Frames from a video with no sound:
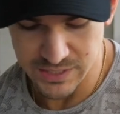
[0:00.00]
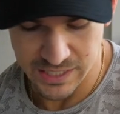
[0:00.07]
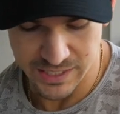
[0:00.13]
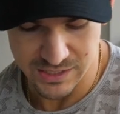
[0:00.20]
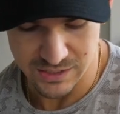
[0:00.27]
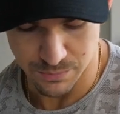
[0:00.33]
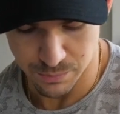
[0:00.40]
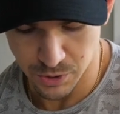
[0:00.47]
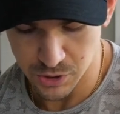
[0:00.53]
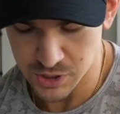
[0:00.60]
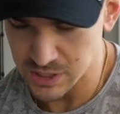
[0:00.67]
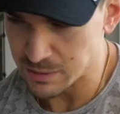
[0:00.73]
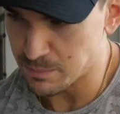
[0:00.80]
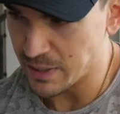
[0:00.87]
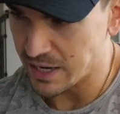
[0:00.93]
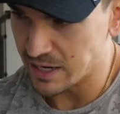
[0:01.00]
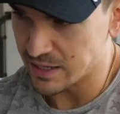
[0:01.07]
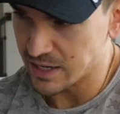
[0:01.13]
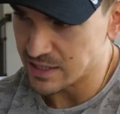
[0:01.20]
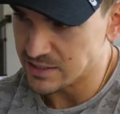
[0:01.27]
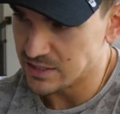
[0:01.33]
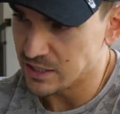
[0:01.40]
I got some protein
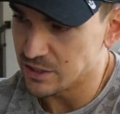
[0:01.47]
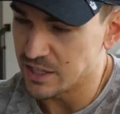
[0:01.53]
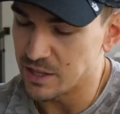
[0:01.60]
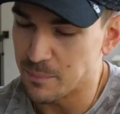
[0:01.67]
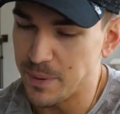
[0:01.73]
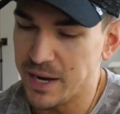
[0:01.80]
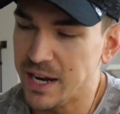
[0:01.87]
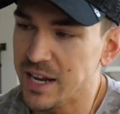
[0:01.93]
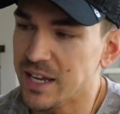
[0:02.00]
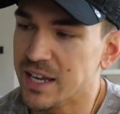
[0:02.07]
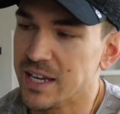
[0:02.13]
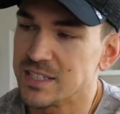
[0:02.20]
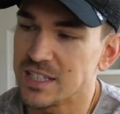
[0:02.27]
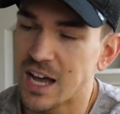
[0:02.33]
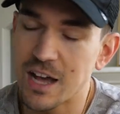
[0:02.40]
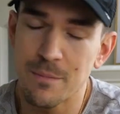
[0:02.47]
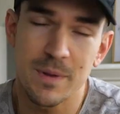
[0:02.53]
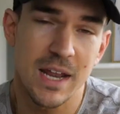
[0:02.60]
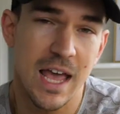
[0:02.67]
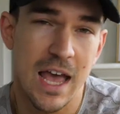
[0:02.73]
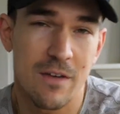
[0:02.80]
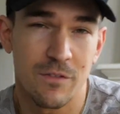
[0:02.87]
pancakes here. Now the pancakes I've been
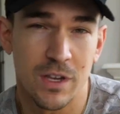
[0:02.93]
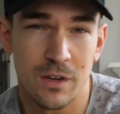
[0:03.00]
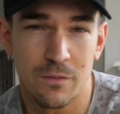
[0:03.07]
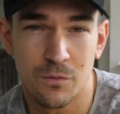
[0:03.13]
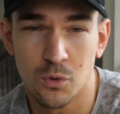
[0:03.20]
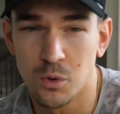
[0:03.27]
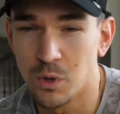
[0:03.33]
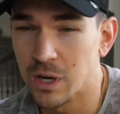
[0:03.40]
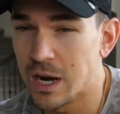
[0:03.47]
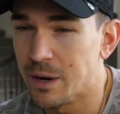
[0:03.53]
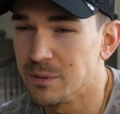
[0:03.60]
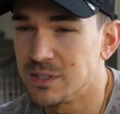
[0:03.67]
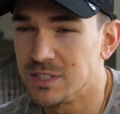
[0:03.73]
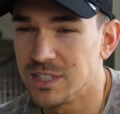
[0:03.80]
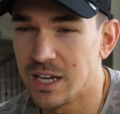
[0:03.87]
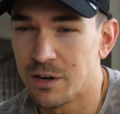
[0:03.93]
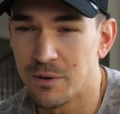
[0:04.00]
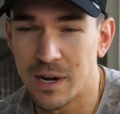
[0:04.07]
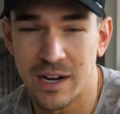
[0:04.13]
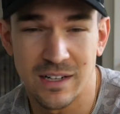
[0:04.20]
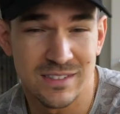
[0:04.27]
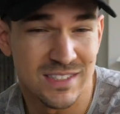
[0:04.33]
having for, I would say
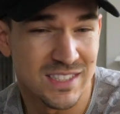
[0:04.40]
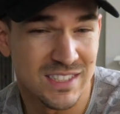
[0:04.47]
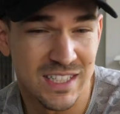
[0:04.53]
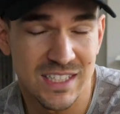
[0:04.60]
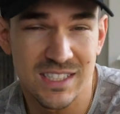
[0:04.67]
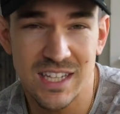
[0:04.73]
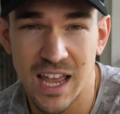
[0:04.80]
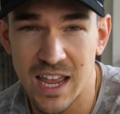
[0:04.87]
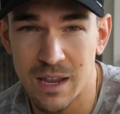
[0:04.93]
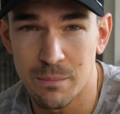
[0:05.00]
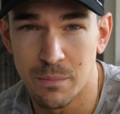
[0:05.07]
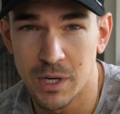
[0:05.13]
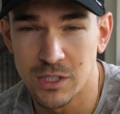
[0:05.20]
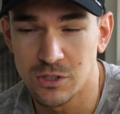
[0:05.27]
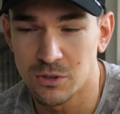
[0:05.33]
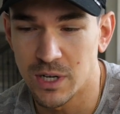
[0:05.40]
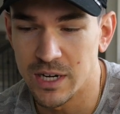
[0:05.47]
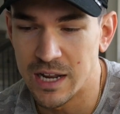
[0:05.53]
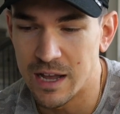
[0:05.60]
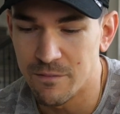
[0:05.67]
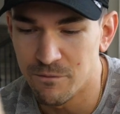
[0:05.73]
around six to eight months right now.